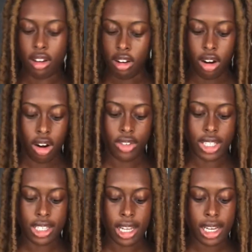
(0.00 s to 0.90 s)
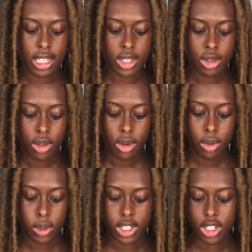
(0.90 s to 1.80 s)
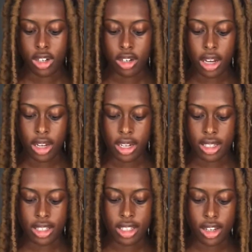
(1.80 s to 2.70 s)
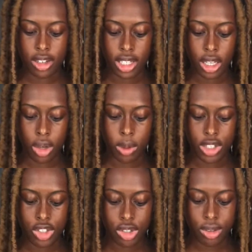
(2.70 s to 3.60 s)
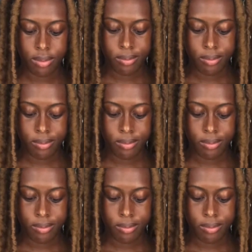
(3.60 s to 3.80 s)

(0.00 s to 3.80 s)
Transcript: are on the slides which are not necessarily always true